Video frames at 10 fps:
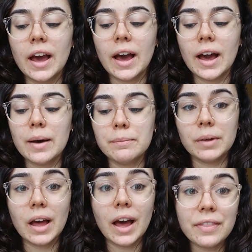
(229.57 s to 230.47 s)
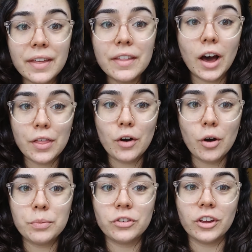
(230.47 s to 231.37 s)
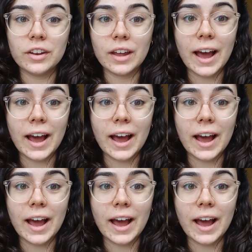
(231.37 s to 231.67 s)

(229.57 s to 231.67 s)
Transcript: And then the other option,